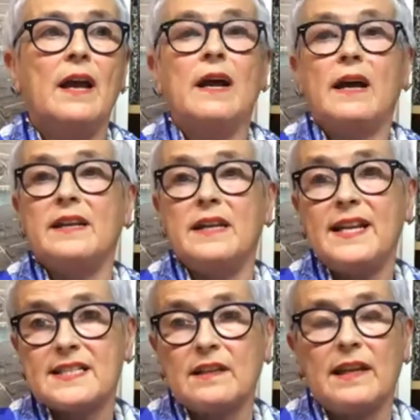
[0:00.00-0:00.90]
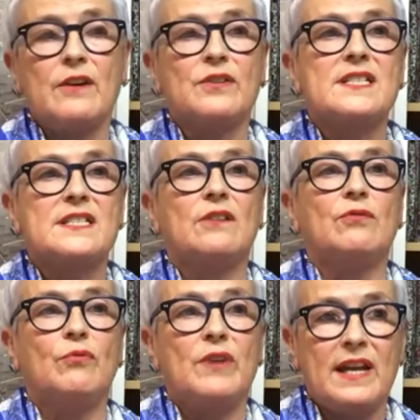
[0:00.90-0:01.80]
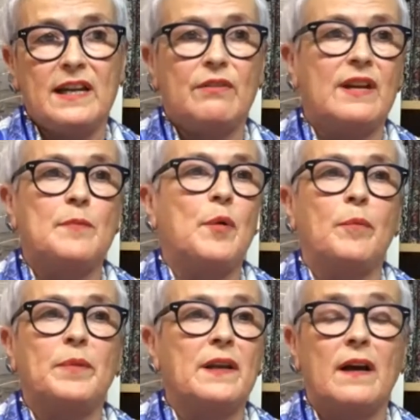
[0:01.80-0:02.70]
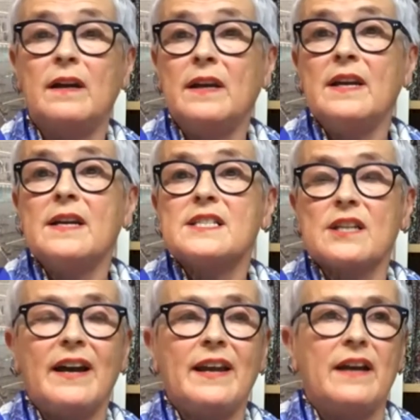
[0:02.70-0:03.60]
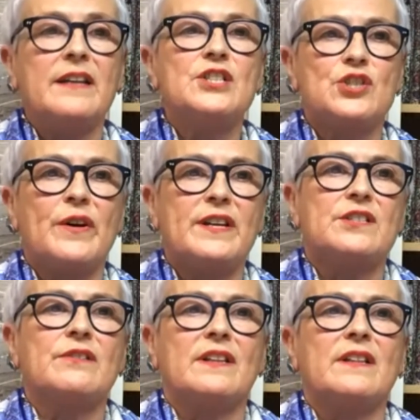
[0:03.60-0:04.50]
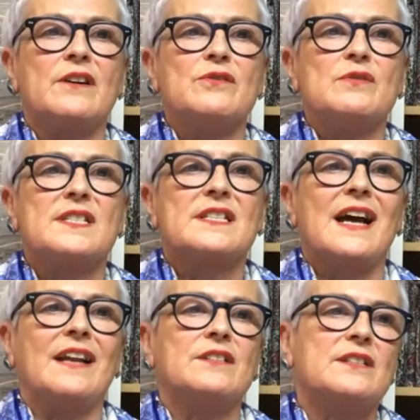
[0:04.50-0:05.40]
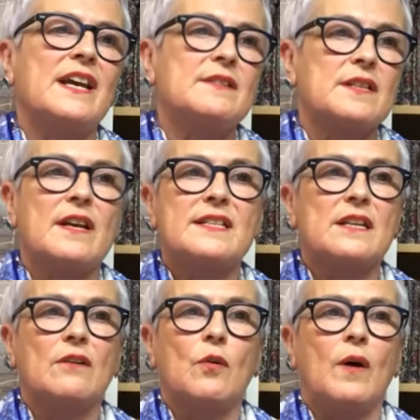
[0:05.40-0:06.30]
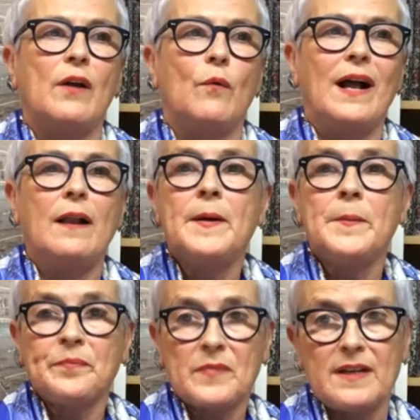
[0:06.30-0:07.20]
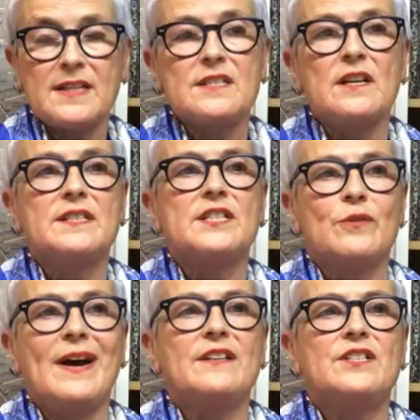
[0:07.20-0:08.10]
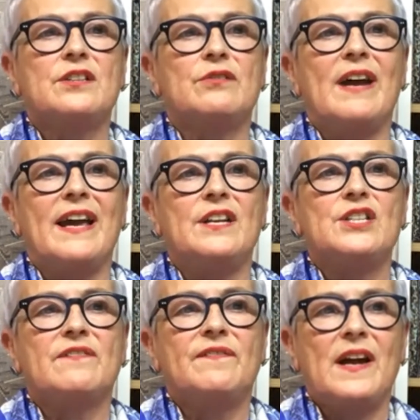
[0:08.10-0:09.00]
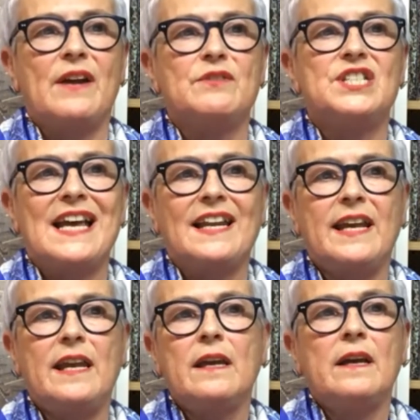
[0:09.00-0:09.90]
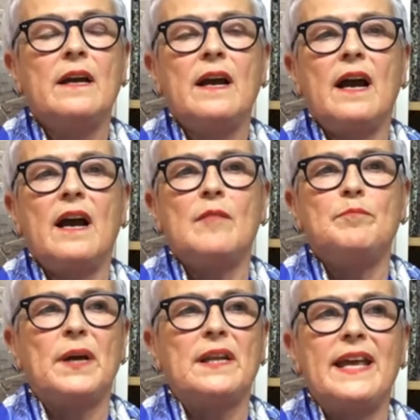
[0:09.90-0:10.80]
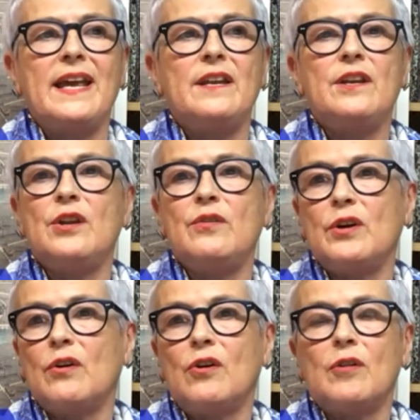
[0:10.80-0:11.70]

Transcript: And Nice and Lyon are still really, really popular. So I enjoyed doing those, and they sold quite well. Then I started to add to the range. I found Delhi, Berlin, New York,